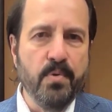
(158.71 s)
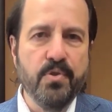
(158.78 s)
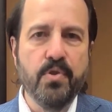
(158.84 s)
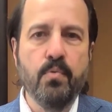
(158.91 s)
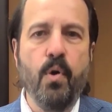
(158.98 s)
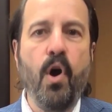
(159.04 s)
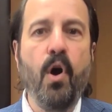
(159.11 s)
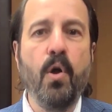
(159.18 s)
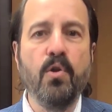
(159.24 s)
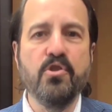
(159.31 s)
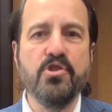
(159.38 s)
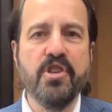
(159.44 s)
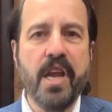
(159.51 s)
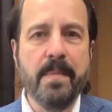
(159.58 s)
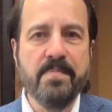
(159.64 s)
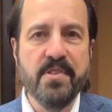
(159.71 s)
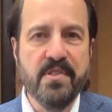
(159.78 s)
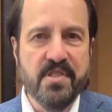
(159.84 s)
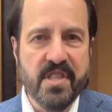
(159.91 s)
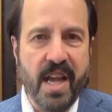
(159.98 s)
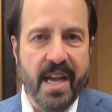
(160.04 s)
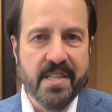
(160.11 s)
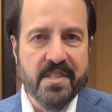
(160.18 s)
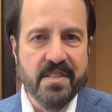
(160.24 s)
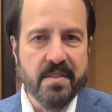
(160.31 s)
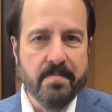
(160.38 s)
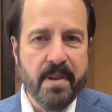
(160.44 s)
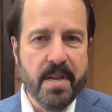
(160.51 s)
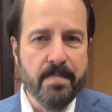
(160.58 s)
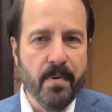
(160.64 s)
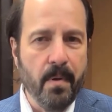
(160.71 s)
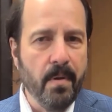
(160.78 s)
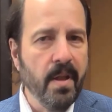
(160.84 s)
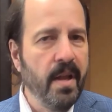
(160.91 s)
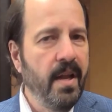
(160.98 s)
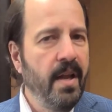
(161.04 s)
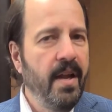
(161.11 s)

to all shapes and sizes of people,